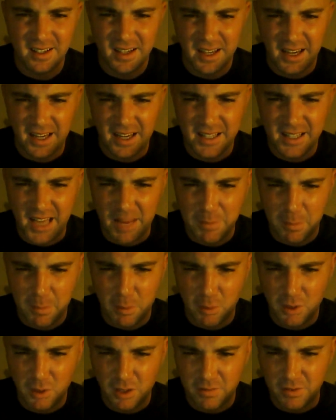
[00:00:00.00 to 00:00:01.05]

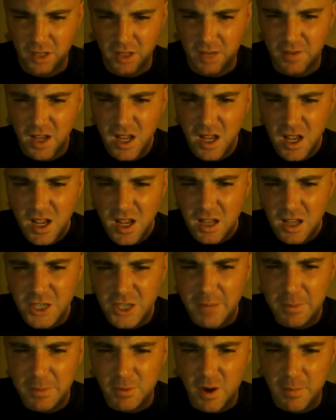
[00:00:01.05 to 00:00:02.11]
Incapable of love.
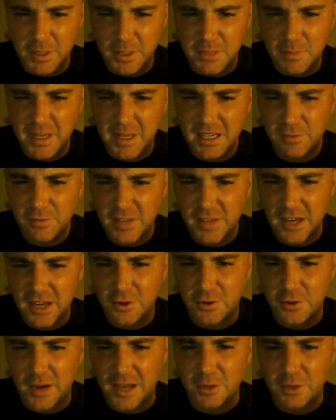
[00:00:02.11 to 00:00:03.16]
Chapin Roberts, being a flat
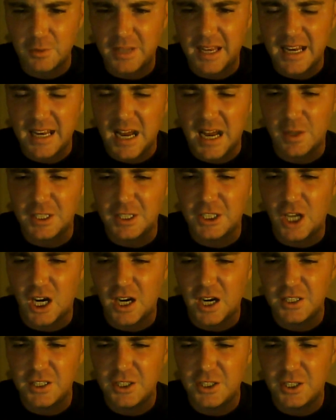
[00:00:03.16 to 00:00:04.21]
earther, I don't get how a
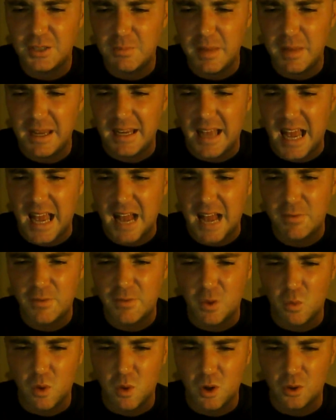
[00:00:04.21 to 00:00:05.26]
god could make half of
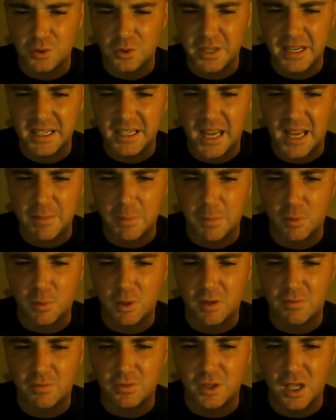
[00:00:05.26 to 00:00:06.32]
the world
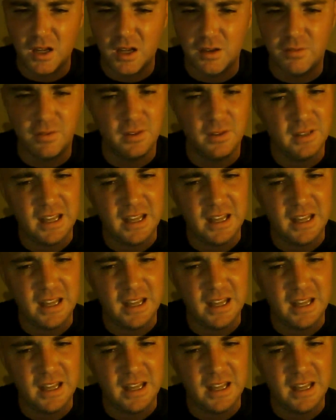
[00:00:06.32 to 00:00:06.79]
incapable of love.